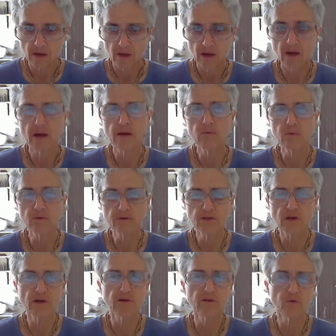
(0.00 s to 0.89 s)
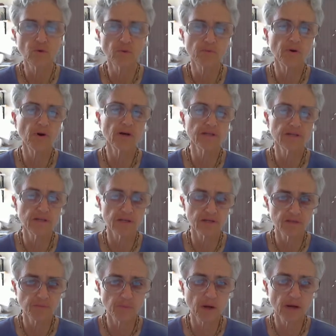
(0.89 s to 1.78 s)
"I will tell you a
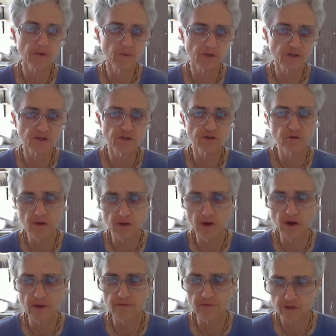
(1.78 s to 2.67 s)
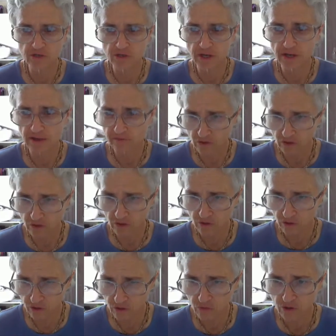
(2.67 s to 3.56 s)
process by which you can understand the
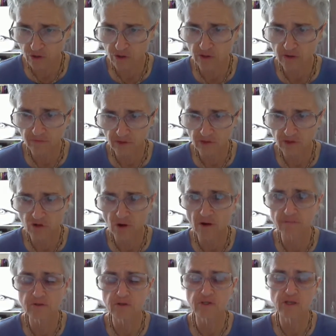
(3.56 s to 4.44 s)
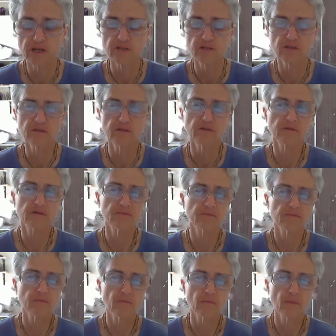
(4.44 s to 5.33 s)
conclusion of this conversation.
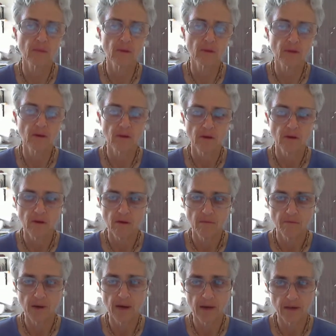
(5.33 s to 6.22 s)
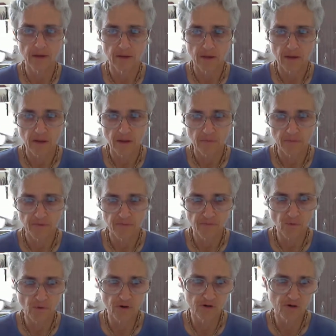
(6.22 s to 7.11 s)
But
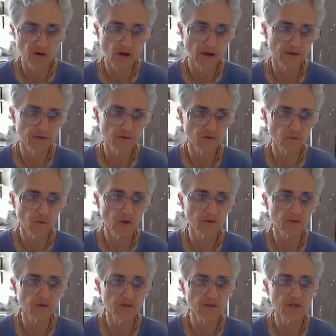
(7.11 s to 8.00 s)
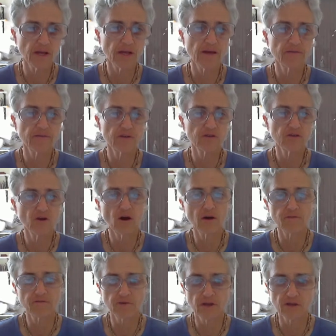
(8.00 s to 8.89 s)
before trying to understand these
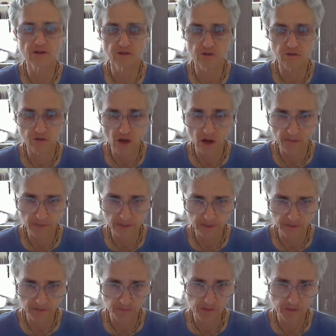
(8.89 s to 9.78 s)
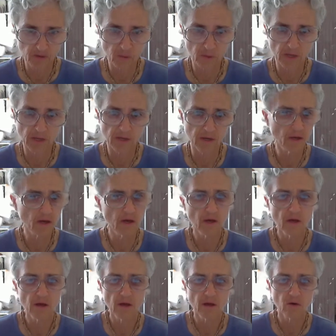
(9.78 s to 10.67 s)
confidential topics between
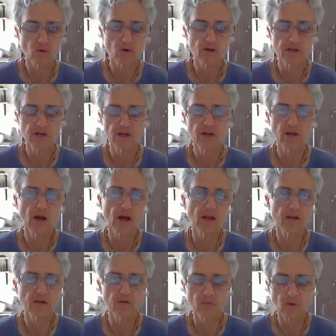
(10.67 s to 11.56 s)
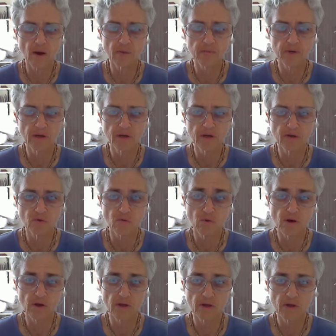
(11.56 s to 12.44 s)
Lord Chaitanya and Ramananda
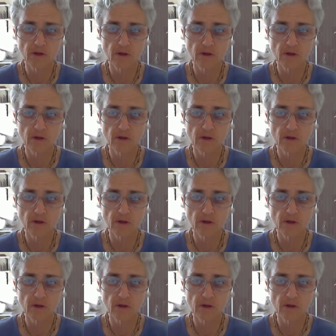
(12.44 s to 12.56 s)
Roy,